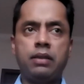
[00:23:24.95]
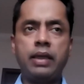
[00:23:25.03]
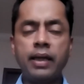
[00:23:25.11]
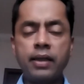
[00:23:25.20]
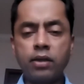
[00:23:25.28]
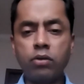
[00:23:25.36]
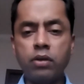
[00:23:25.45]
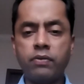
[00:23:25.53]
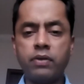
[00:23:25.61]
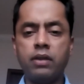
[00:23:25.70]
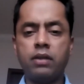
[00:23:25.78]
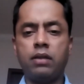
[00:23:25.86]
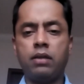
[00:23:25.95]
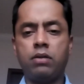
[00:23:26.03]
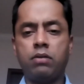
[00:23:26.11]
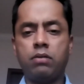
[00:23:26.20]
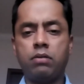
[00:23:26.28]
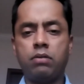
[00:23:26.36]
cater to different
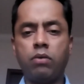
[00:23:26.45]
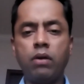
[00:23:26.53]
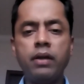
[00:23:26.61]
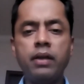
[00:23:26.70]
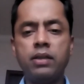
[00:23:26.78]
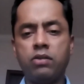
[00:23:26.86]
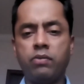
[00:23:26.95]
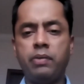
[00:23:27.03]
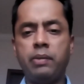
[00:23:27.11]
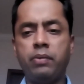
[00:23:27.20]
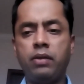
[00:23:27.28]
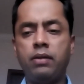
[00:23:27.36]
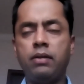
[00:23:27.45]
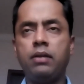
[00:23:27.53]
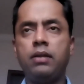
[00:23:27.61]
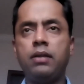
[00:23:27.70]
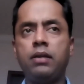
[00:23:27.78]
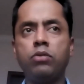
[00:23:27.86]
qualities of people.
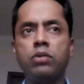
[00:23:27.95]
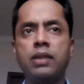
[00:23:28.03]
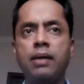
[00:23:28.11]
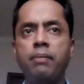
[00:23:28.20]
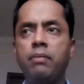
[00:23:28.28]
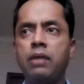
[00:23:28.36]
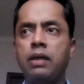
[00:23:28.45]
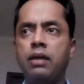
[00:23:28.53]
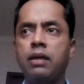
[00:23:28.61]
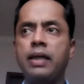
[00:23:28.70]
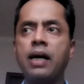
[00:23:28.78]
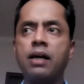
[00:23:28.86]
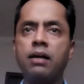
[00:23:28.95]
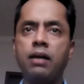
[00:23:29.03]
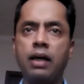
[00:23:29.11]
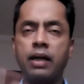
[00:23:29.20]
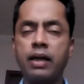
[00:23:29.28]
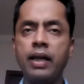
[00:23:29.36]
To some,
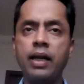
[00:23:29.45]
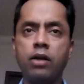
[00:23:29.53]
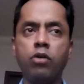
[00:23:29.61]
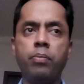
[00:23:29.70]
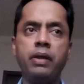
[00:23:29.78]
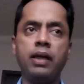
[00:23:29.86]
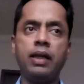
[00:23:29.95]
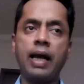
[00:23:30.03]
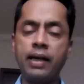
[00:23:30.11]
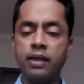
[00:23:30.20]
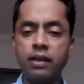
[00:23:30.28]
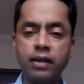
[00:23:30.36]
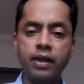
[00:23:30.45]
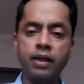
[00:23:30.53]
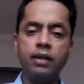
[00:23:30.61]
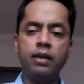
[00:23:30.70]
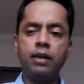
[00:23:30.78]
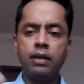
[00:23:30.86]
darker, a grey could be a lighter grey.
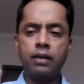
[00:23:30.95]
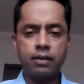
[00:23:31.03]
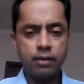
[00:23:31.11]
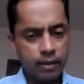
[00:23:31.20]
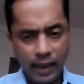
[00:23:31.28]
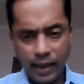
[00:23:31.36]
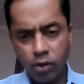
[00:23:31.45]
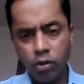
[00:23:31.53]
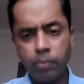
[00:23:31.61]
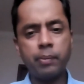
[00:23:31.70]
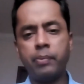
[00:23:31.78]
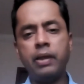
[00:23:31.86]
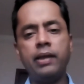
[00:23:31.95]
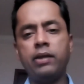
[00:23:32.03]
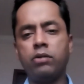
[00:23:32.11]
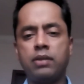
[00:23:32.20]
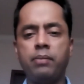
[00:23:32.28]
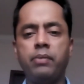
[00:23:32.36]
That could be appealing
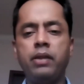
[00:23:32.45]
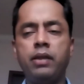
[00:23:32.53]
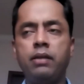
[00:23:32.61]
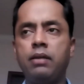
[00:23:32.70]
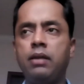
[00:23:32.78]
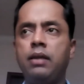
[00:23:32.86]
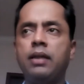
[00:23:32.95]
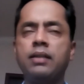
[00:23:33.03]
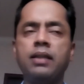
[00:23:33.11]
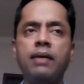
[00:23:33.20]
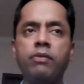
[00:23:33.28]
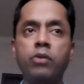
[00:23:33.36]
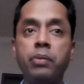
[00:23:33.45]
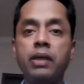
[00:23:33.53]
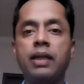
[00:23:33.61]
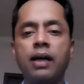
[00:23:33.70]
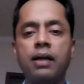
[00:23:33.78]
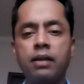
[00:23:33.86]
to somebody. Doesn't have to be a
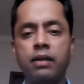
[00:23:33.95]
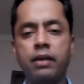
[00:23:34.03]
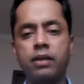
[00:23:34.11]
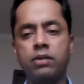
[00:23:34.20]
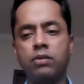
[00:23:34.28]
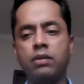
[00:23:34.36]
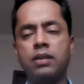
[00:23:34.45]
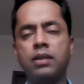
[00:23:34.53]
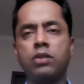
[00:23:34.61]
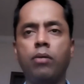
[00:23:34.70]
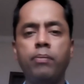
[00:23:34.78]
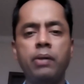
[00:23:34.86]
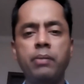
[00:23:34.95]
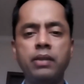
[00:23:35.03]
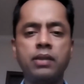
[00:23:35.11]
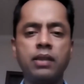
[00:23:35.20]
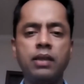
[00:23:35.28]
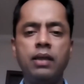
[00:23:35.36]
darker grey. So it just
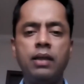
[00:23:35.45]
complements.